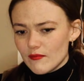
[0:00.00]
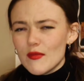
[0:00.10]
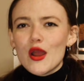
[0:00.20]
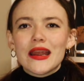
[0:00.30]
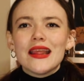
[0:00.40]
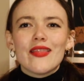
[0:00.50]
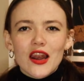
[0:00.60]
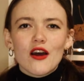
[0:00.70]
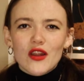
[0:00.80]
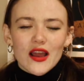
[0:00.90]
mainly
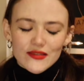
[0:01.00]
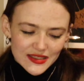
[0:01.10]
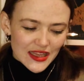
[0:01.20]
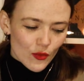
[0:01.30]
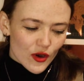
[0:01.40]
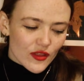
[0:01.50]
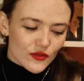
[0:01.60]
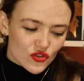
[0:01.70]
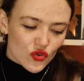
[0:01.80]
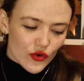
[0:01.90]
their love lives. It's like one of
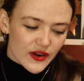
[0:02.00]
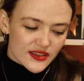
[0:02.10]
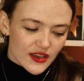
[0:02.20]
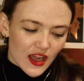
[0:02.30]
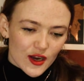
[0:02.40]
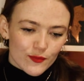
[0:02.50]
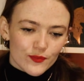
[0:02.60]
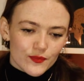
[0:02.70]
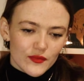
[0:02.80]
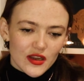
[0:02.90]
those stories that kind
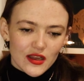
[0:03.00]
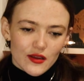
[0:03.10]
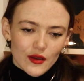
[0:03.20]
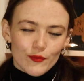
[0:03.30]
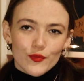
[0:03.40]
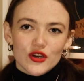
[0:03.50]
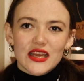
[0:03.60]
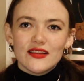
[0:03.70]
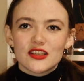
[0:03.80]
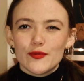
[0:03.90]
of
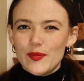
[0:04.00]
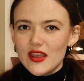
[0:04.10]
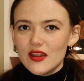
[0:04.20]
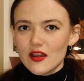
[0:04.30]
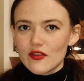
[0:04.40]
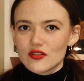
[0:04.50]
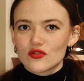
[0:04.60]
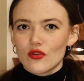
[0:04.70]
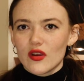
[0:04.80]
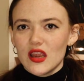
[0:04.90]
pretends to be another
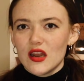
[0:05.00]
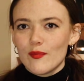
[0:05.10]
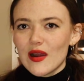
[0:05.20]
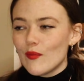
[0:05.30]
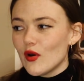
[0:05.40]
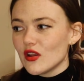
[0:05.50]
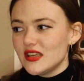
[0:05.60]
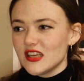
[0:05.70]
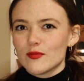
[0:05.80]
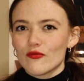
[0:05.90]
story and about
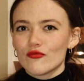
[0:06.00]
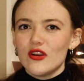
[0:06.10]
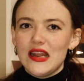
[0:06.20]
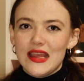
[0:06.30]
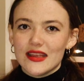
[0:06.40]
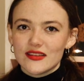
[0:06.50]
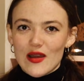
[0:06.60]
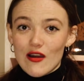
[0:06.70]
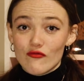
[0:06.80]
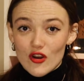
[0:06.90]
politics, but really it's
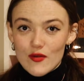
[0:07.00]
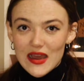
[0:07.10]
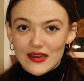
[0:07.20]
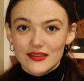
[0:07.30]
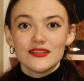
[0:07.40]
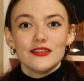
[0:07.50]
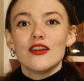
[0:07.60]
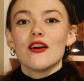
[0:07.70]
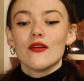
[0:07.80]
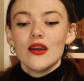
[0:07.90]
about romance,
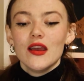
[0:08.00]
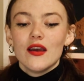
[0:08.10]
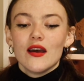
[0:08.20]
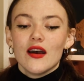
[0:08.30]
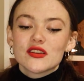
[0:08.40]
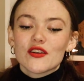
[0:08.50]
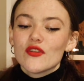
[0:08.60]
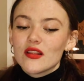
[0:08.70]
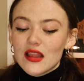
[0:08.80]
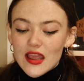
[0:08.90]
you know? Which I
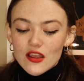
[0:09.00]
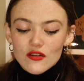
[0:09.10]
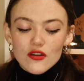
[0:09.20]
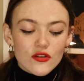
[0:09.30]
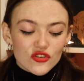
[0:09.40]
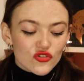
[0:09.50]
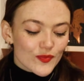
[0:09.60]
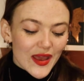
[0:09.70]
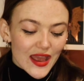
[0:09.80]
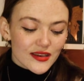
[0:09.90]
feel like, no
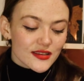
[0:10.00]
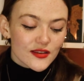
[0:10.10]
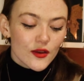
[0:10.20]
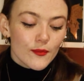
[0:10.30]
disrespect,